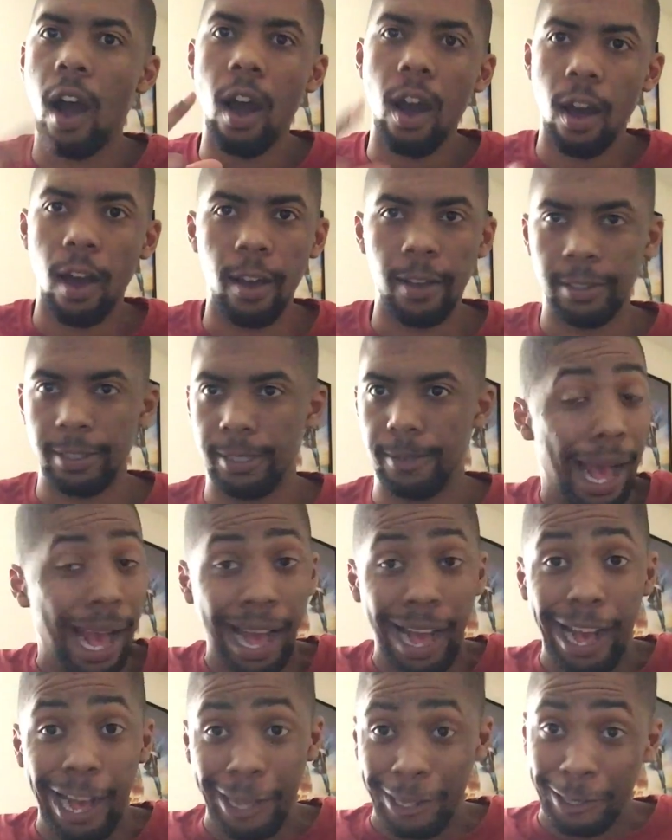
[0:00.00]
awesome.
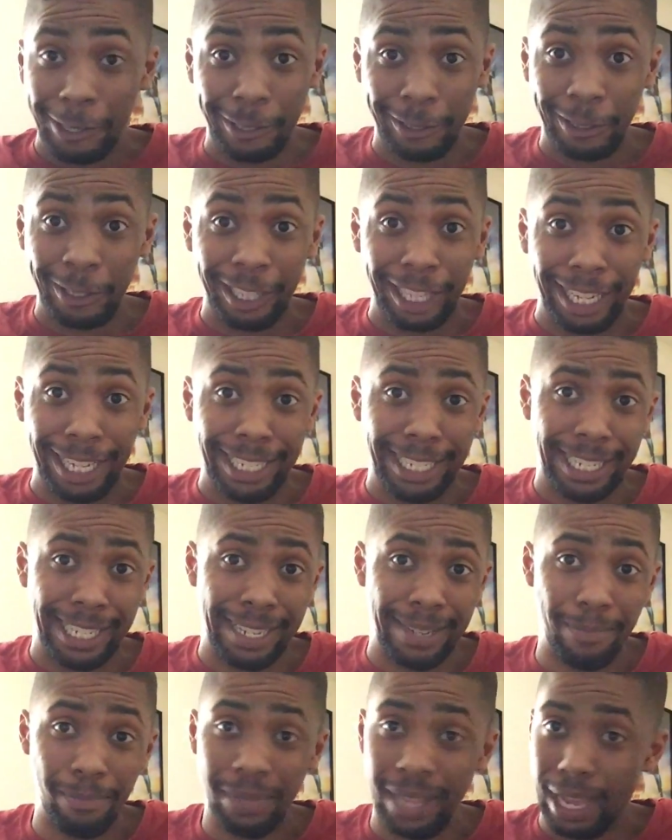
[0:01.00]
I also liked
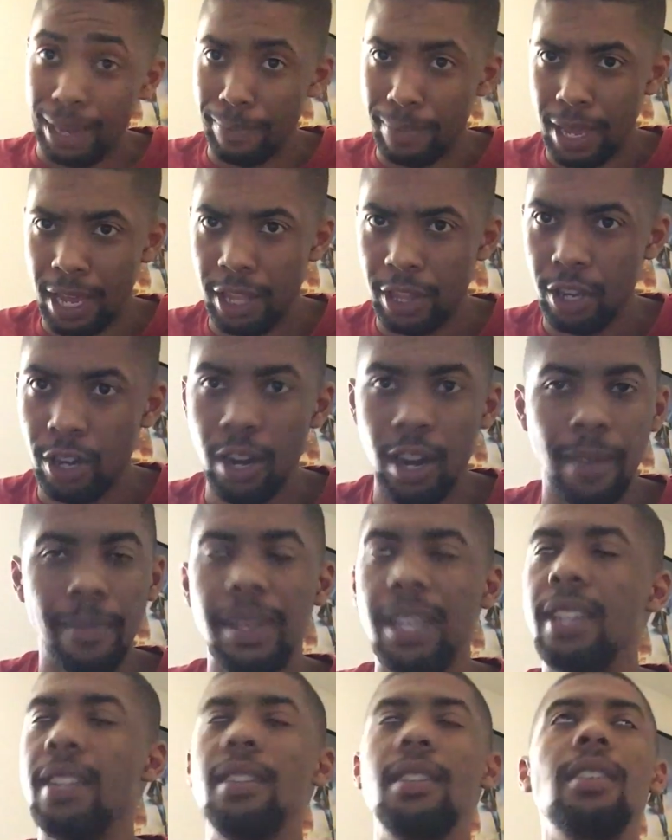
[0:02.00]
Black Panther. I
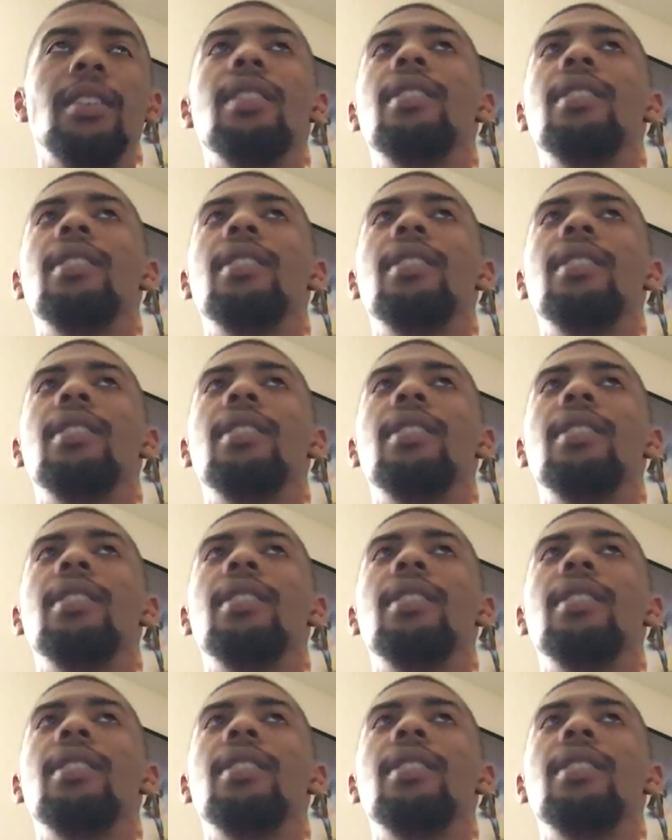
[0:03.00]
mean,